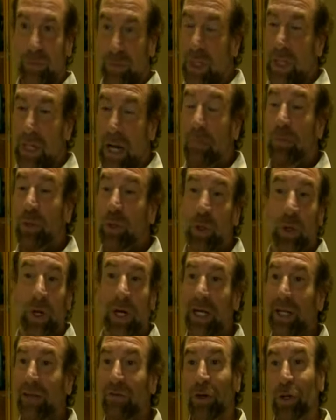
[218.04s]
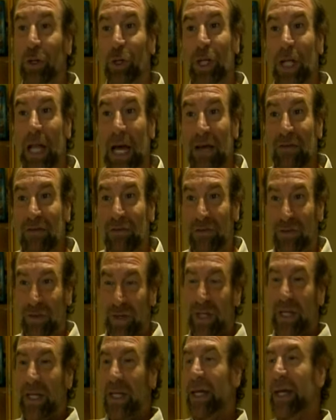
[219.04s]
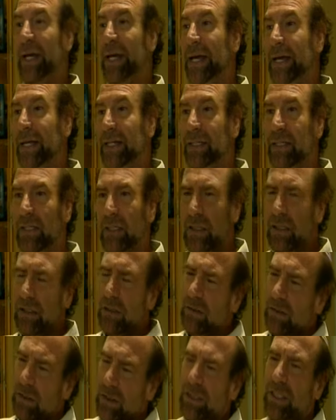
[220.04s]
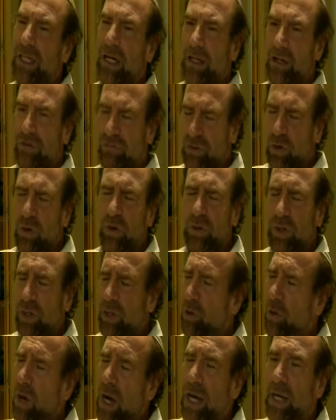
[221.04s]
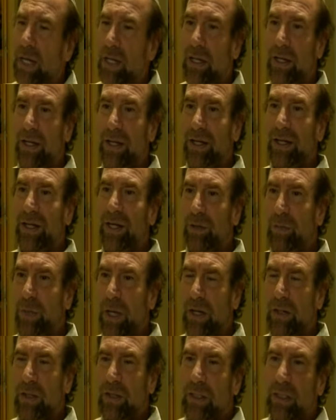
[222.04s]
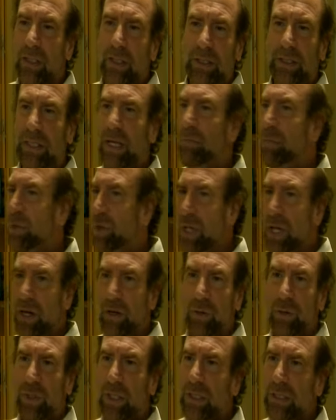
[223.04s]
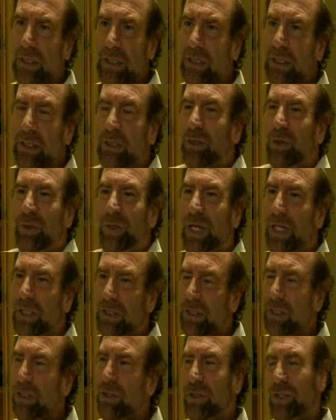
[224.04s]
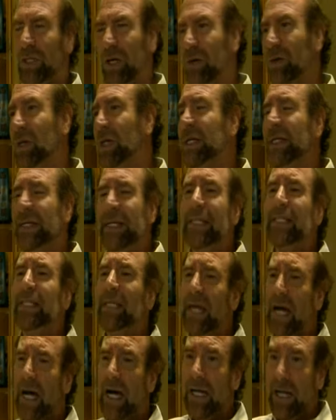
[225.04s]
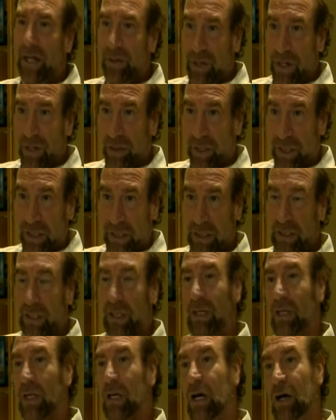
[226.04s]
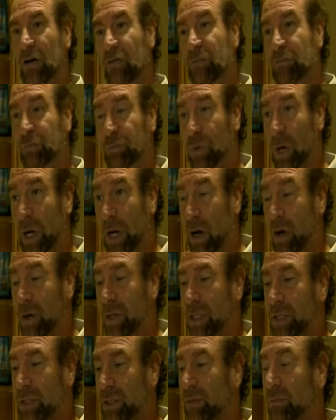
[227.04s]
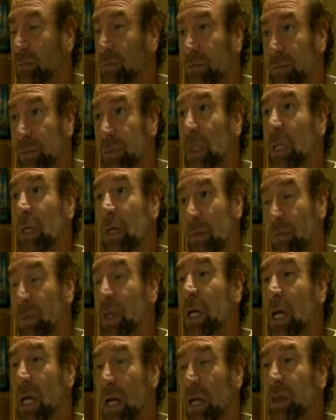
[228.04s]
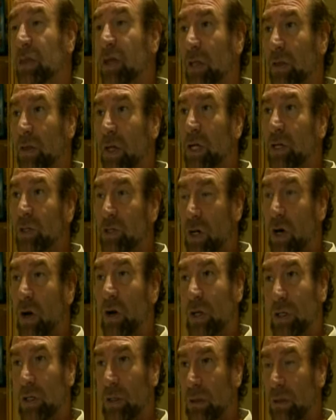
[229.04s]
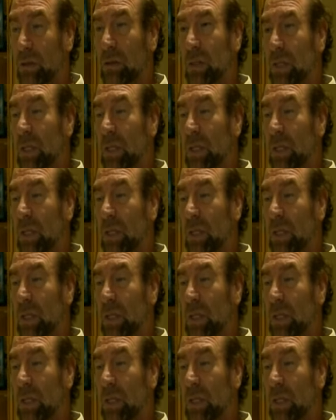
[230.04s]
an opportunity to live a good life and to sit on the floor and cry about a temple that only existed 2,000 years ago isn't high on their list of priorities. But again, I think the historical